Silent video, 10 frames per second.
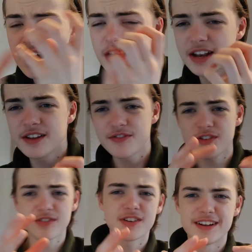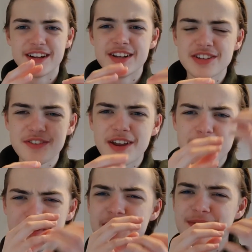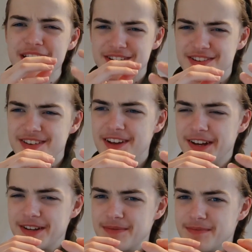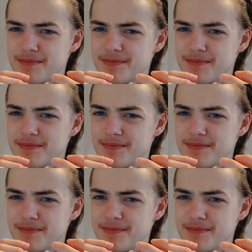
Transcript: And if you... So if you had a bike made of snow,